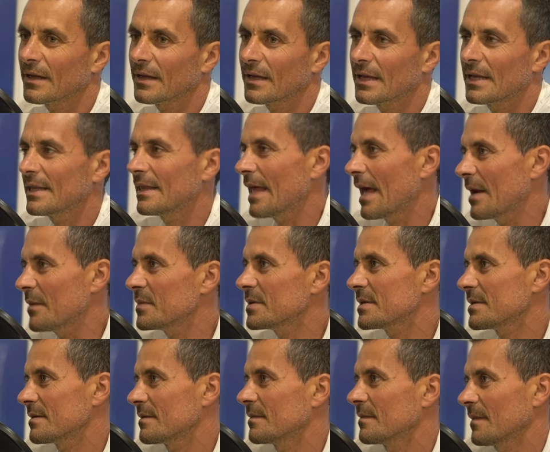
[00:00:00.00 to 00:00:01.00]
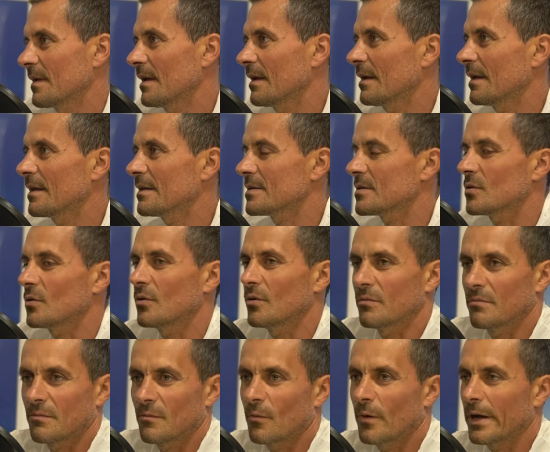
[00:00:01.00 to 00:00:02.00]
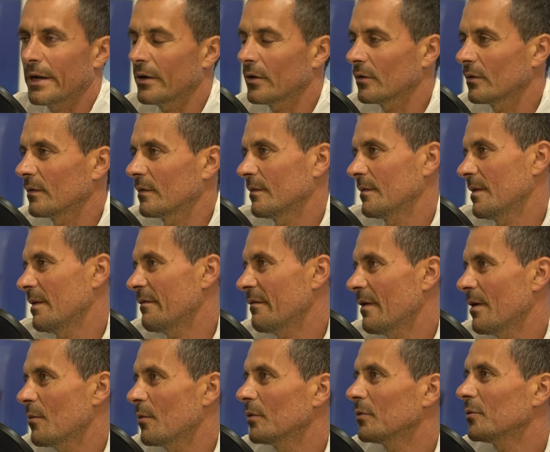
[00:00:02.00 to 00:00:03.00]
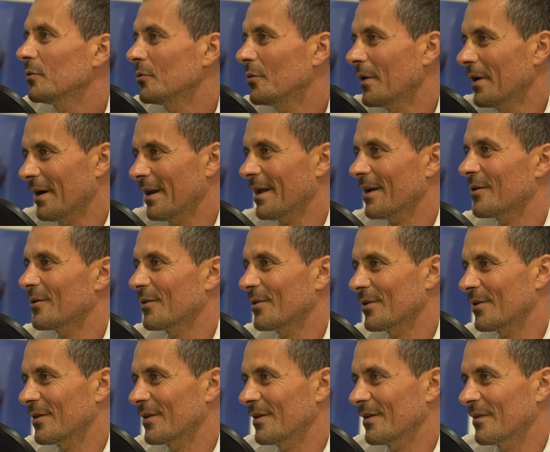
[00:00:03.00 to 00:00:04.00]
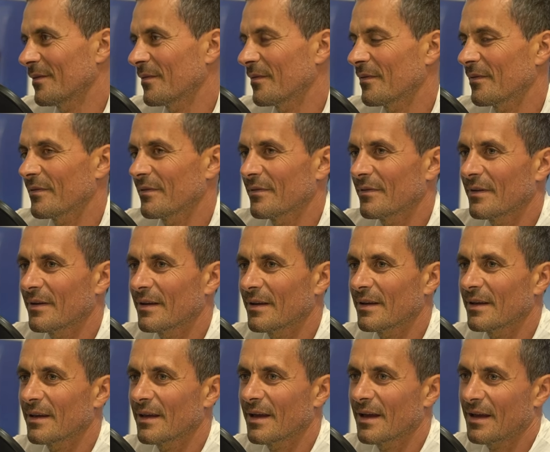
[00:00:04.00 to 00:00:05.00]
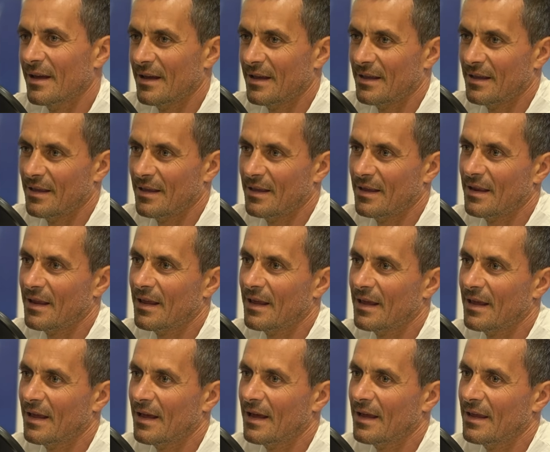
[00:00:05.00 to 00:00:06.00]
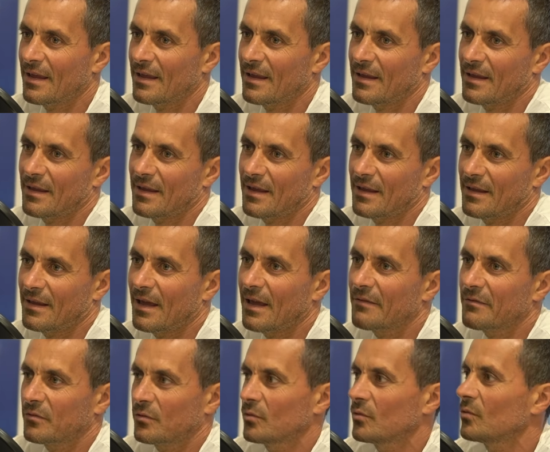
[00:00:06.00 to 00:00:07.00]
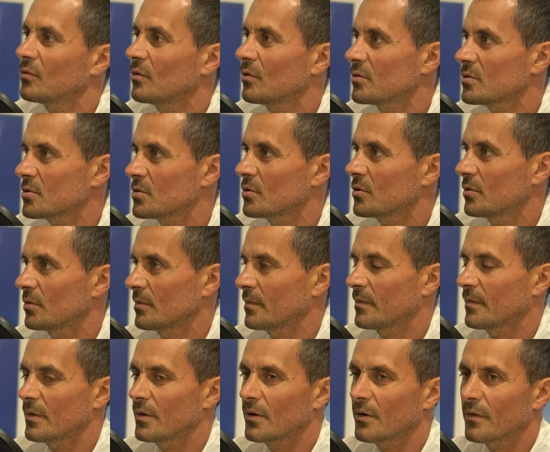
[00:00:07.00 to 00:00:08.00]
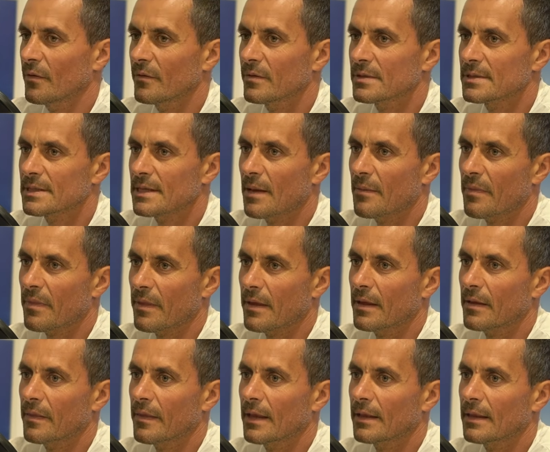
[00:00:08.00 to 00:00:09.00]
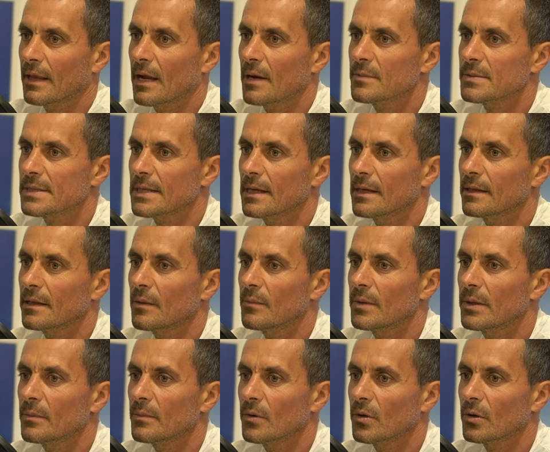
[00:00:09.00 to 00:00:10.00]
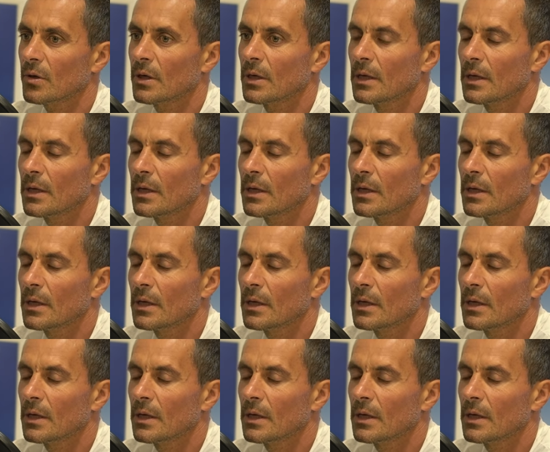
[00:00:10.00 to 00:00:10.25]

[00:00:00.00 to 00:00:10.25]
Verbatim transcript: it helps and so why not? If I want to do a record, uh, I I have to do also you know something that helps a little bit more.